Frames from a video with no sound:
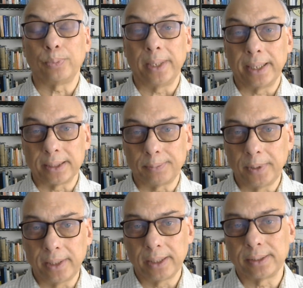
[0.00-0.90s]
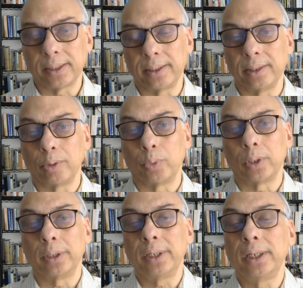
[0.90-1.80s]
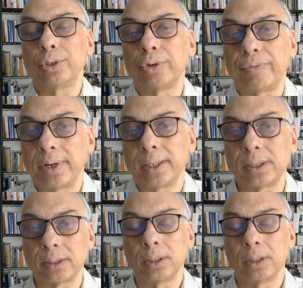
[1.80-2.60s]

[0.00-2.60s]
we experience it in the world, each of us